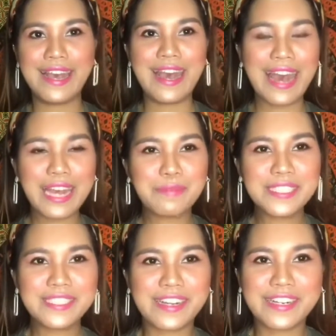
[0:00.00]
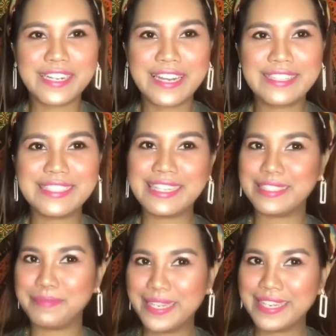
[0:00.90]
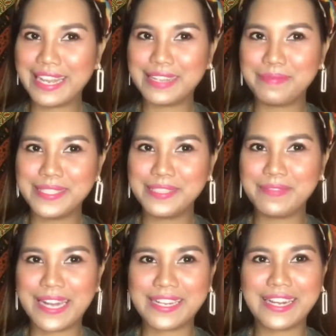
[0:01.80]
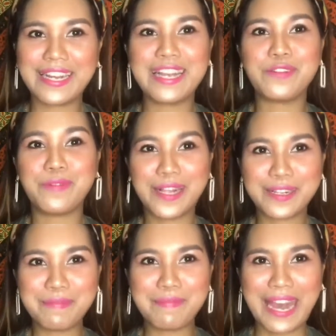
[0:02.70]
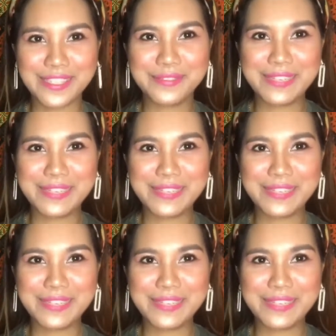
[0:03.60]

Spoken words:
Hi vegetarians, it's me again, Michivaga, and welcome back to my